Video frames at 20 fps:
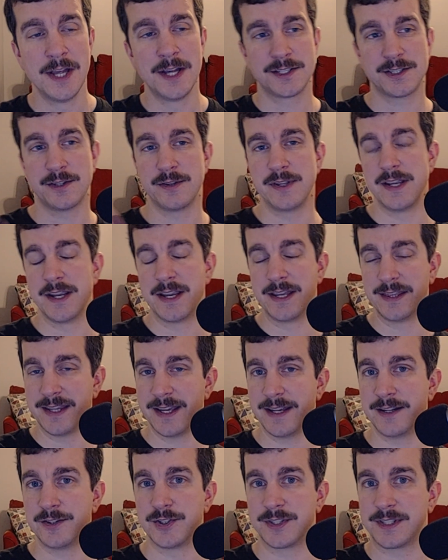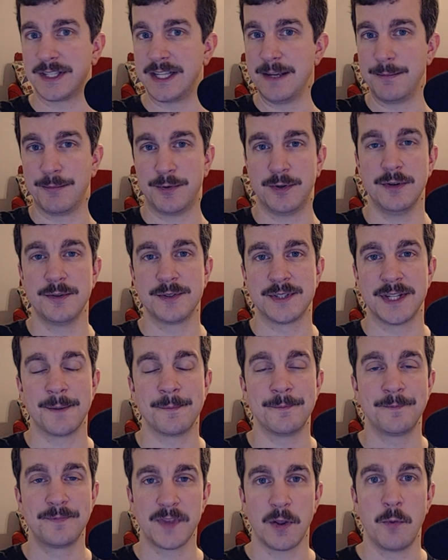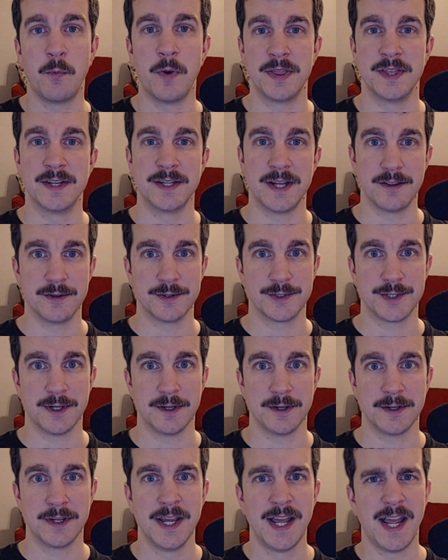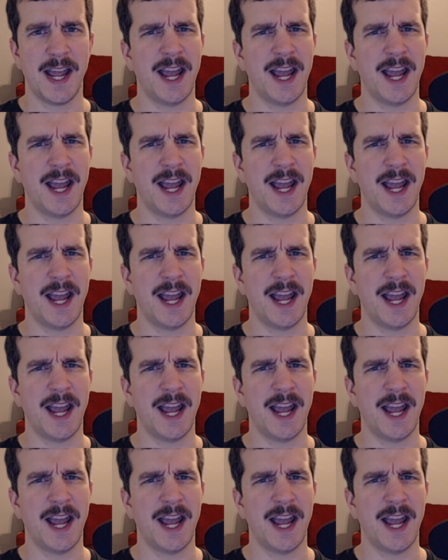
so that you can then just keep cruising with another turn.